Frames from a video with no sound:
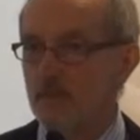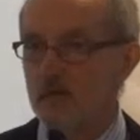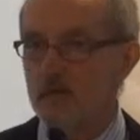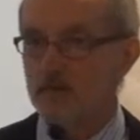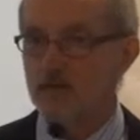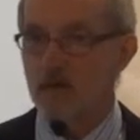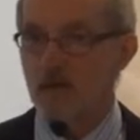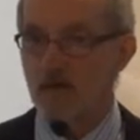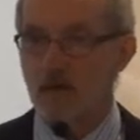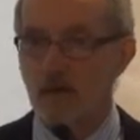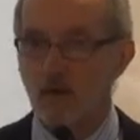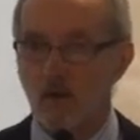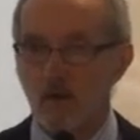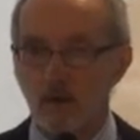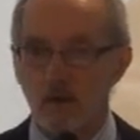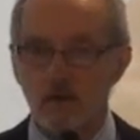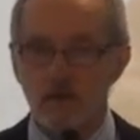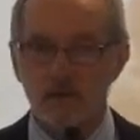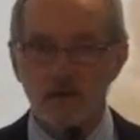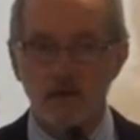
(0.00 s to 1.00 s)
in patriarchal
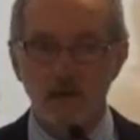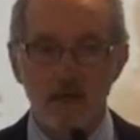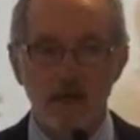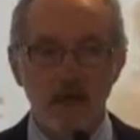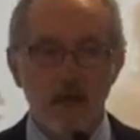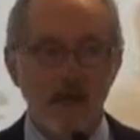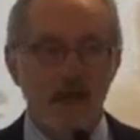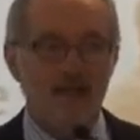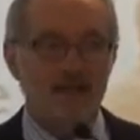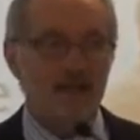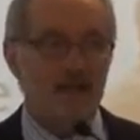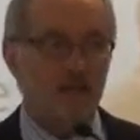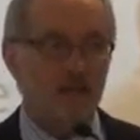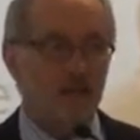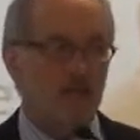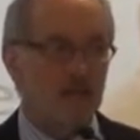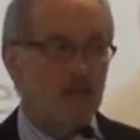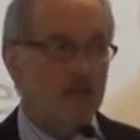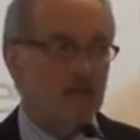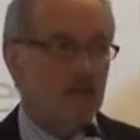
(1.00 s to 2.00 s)
culture as
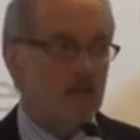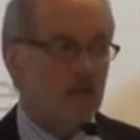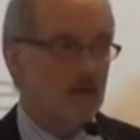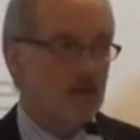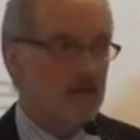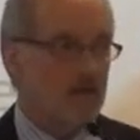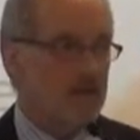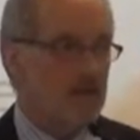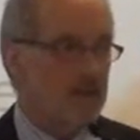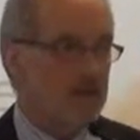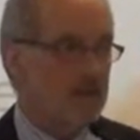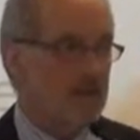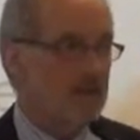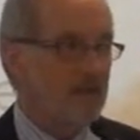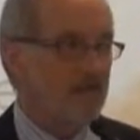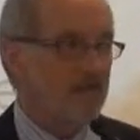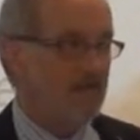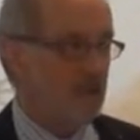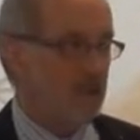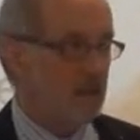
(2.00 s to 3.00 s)
something that occurs
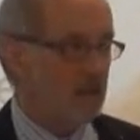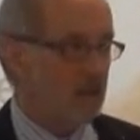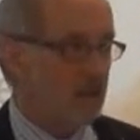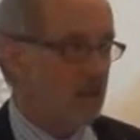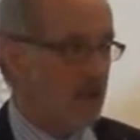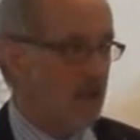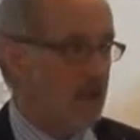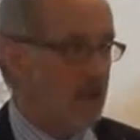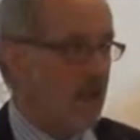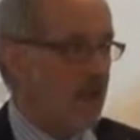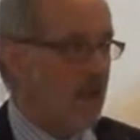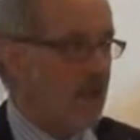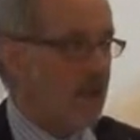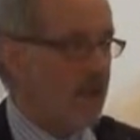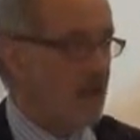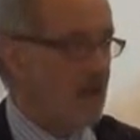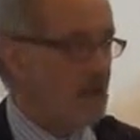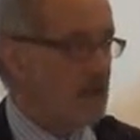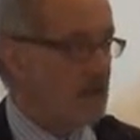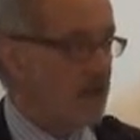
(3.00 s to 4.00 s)
within the feminine,
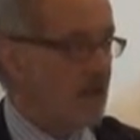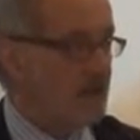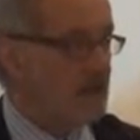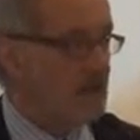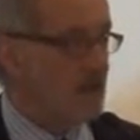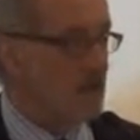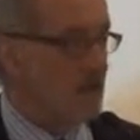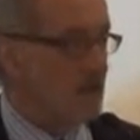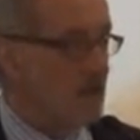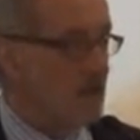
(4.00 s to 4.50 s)
that, men,